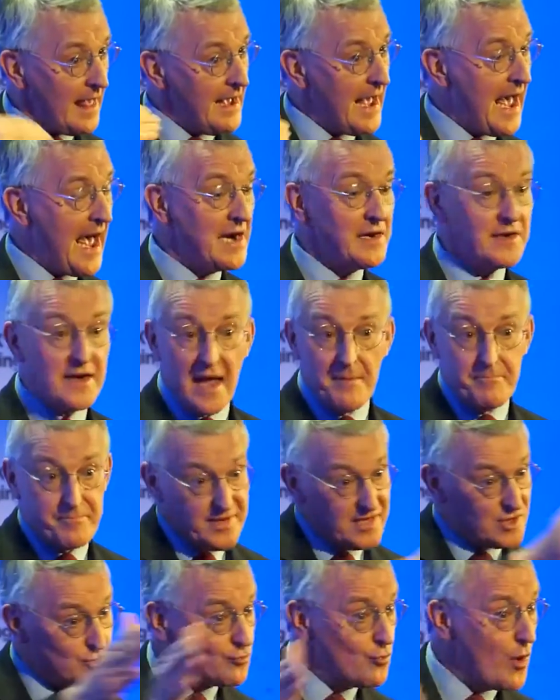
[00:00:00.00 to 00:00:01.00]
and
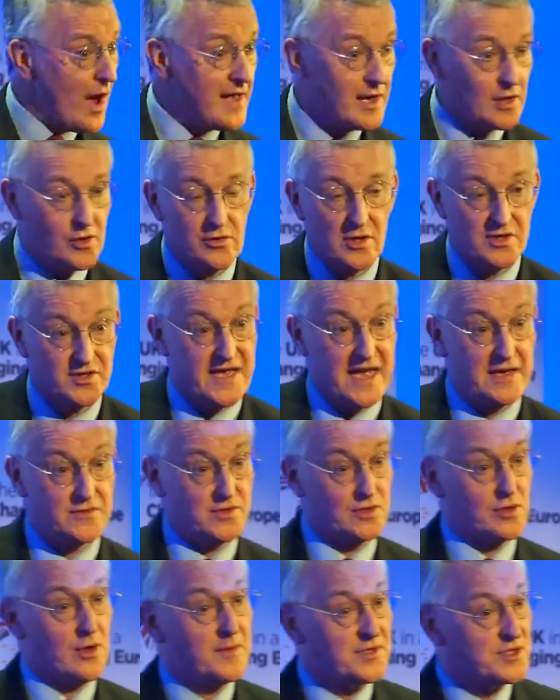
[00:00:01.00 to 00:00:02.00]
MPs right across the House
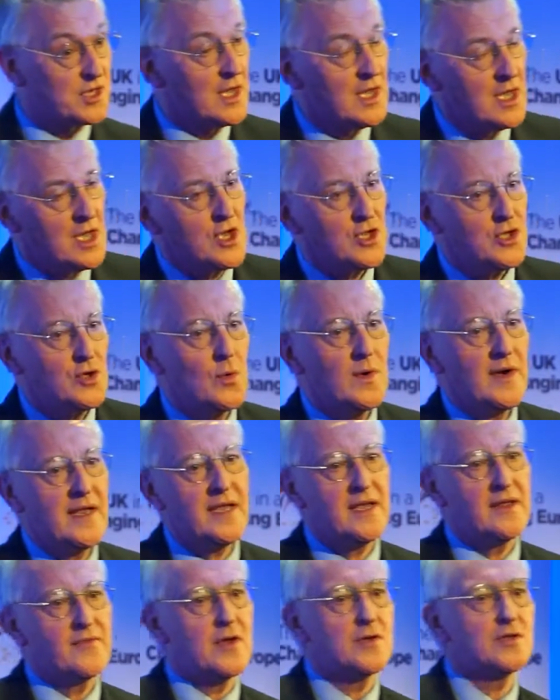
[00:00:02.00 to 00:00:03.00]
of Commons, you will
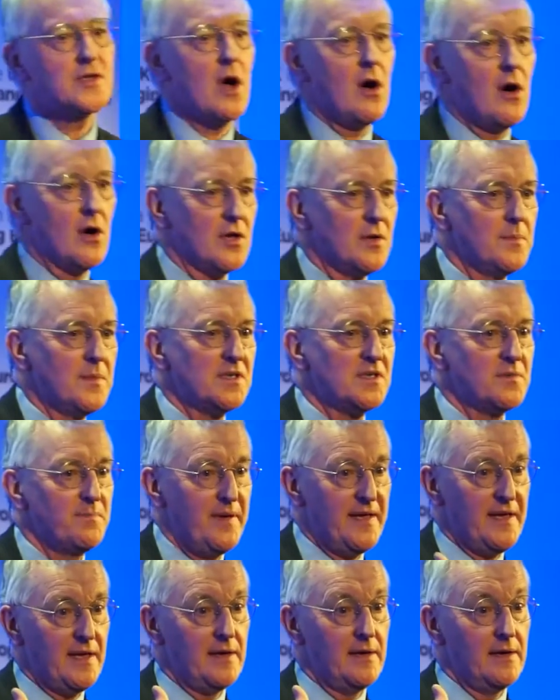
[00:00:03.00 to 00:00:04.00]
hear those arguments
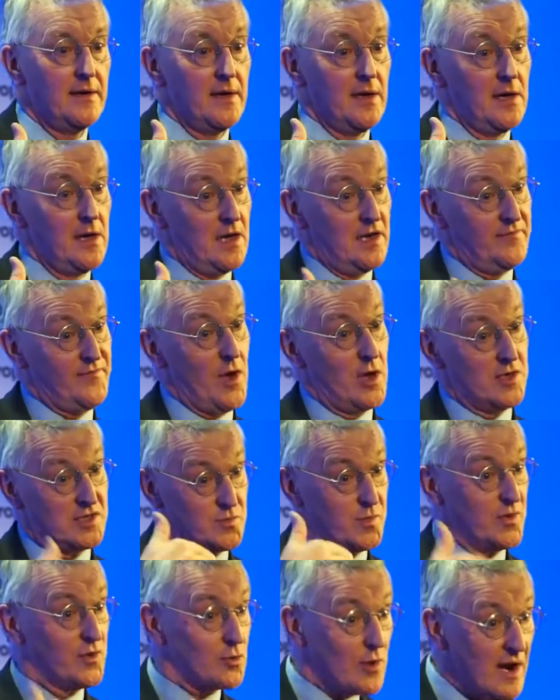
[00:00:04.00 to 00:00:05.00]
being advanced
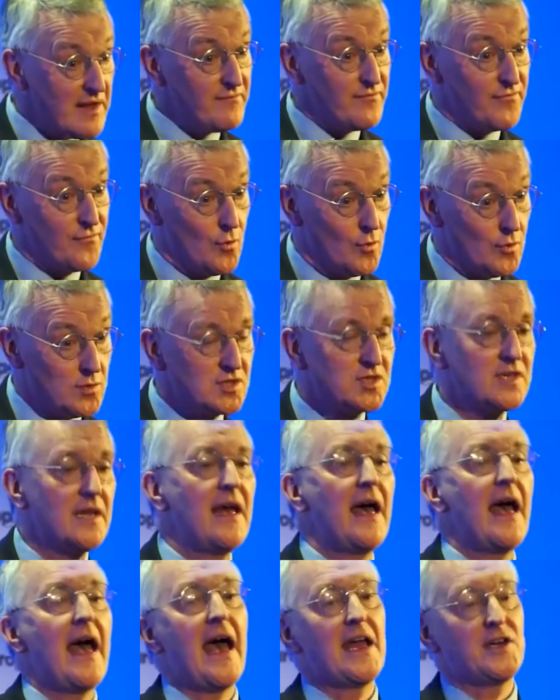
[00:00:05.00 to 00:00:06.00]
with great force
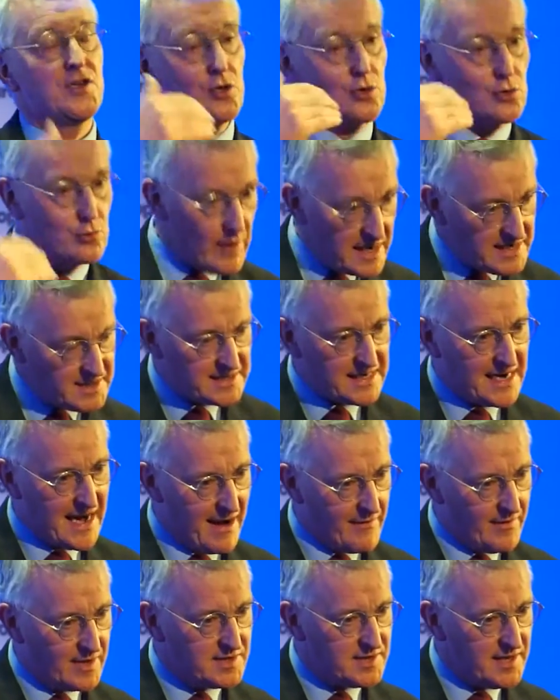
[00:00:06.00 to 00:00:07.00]
and great
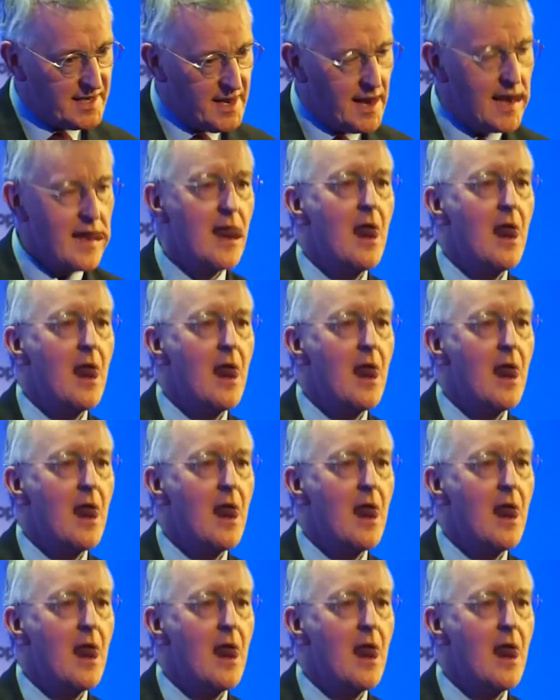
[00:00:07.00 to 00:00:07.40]
clarity,